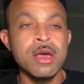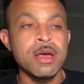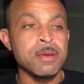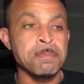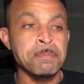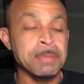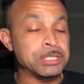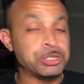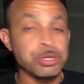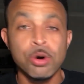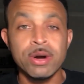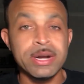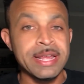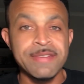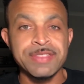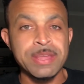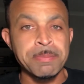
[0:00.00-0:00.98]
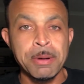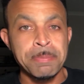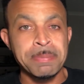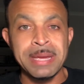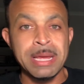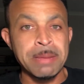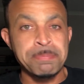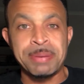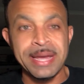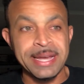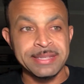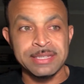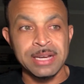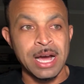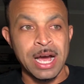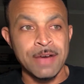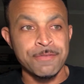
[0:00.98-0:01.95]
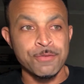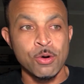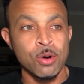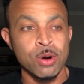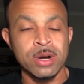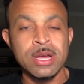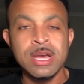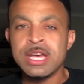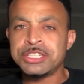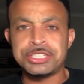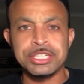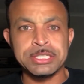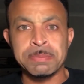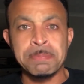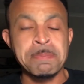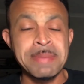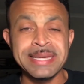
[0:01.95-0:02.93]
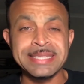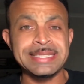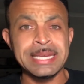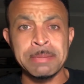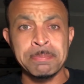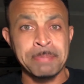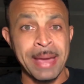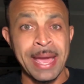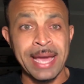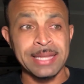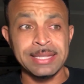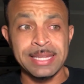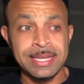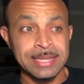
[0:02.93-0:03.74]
majority of them are being picked off or just missing badly.